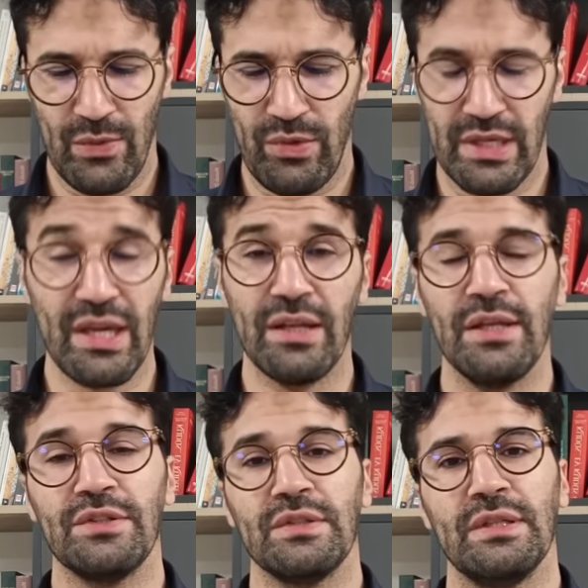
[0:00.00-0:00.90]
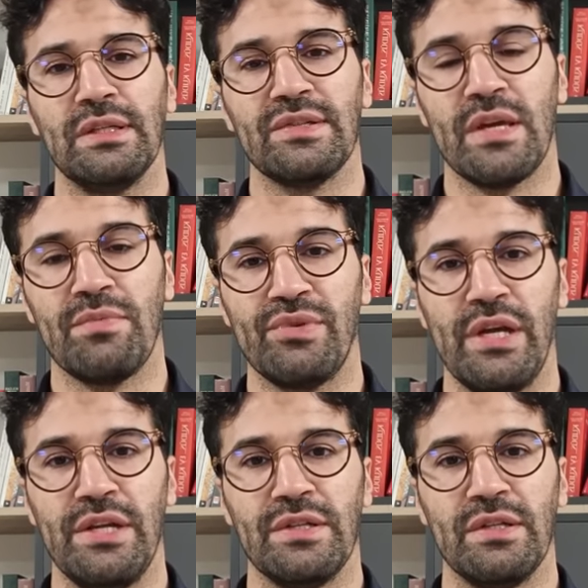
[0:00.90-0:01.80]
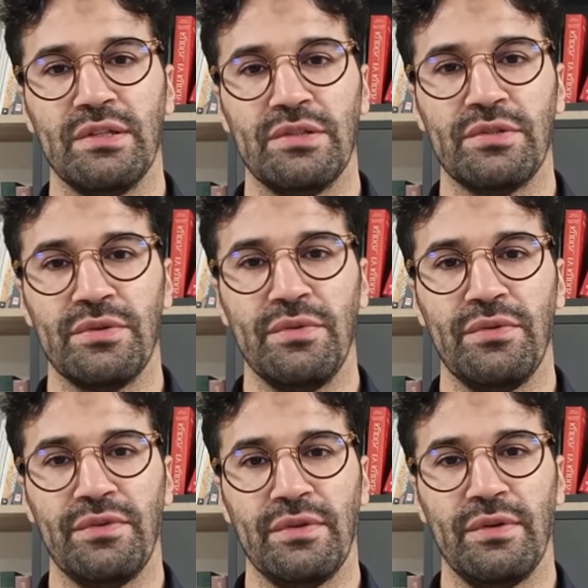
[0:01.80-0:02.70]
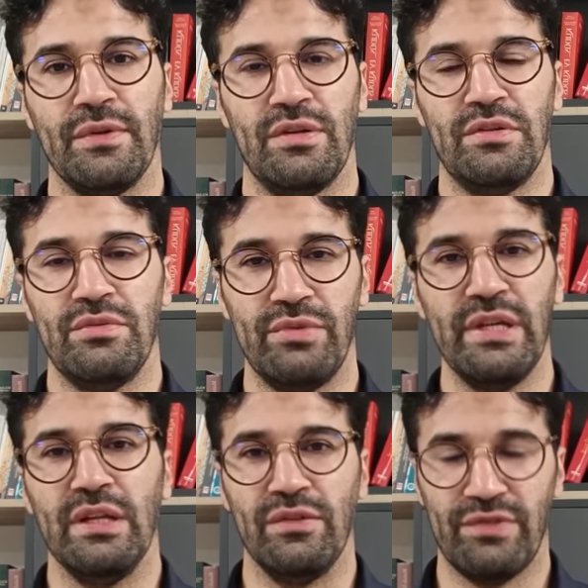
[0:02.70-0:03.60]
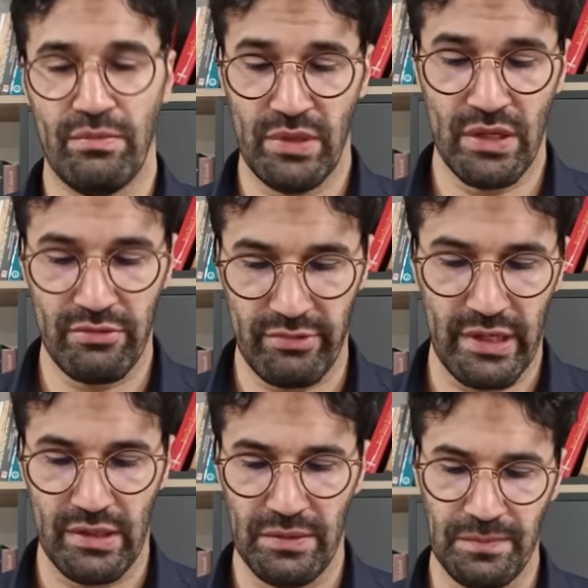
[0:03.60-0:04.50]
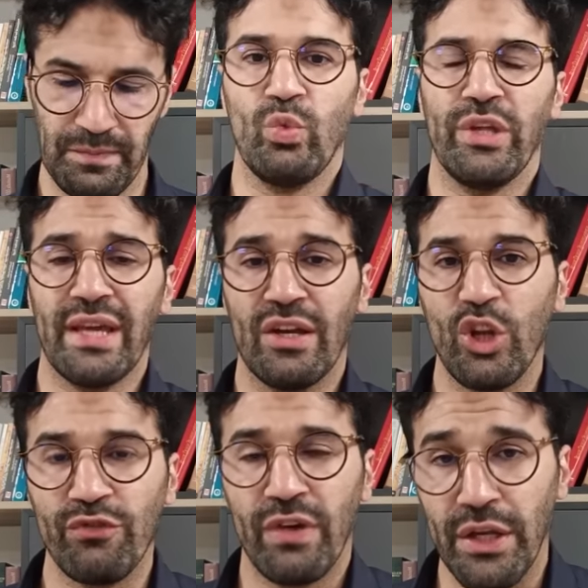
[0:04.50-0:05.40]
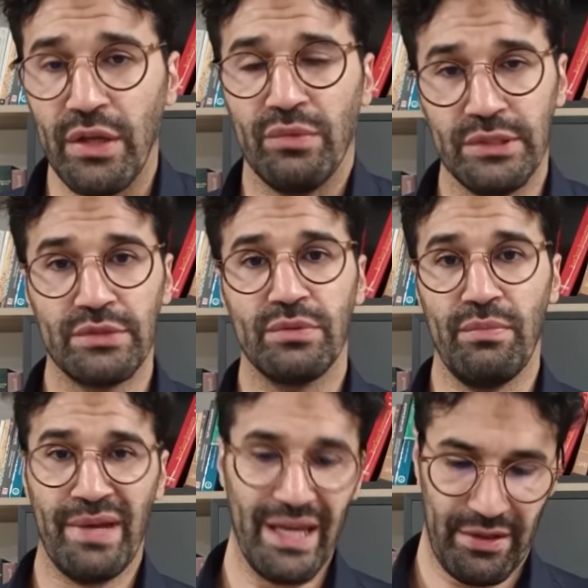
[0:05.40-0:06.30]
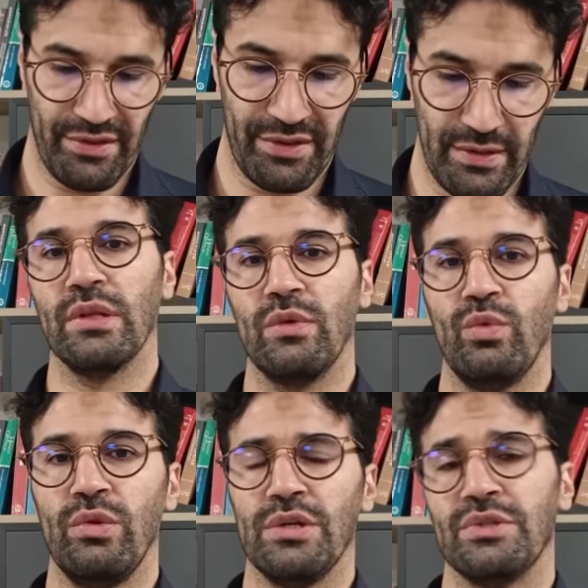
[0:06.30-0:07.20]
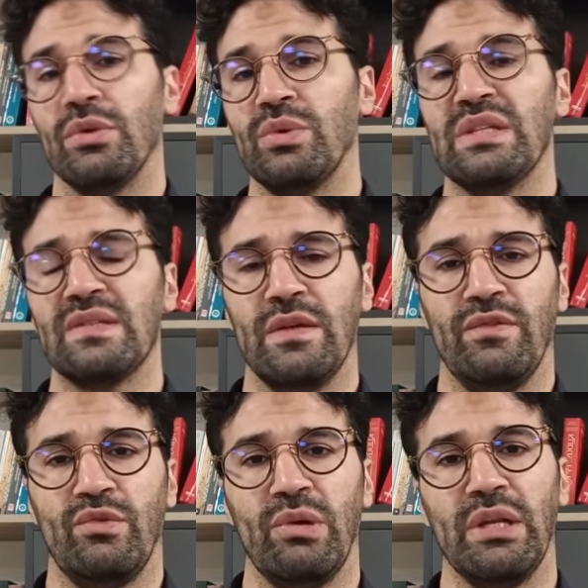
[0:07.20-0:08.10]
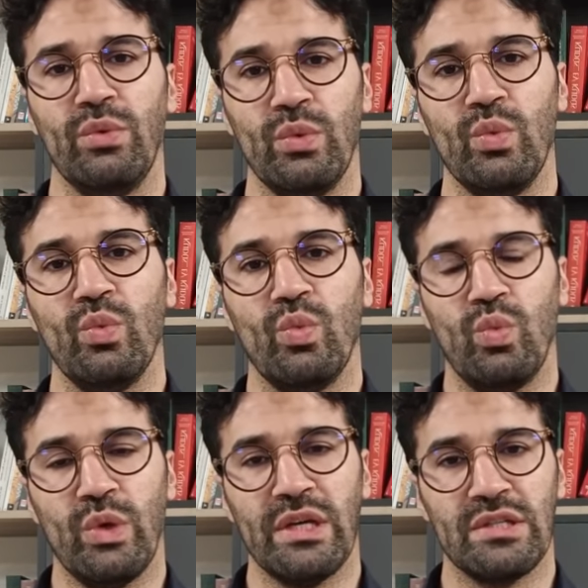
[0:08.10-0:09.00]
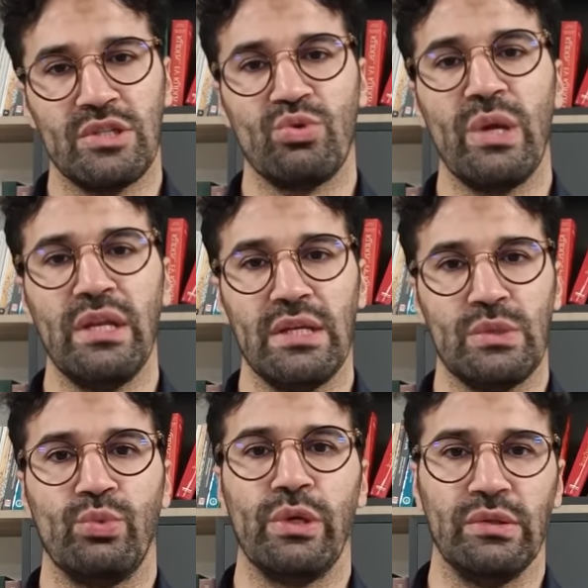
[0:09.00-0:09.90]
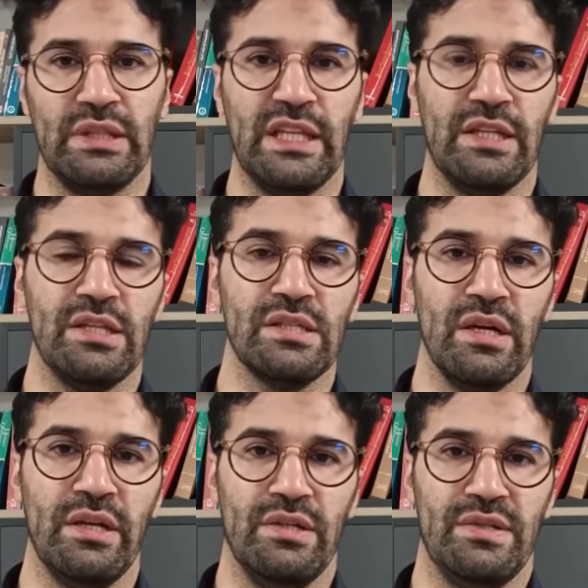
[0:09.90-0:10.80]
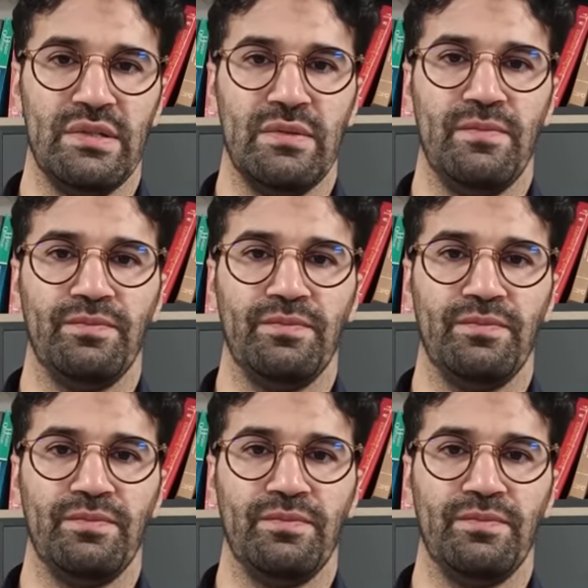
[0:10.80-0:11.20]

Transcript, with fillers: We cannot uh, separate the truth, the real from non-real. We cannot find our true path. We are so deceived by the extraneous worldly desires,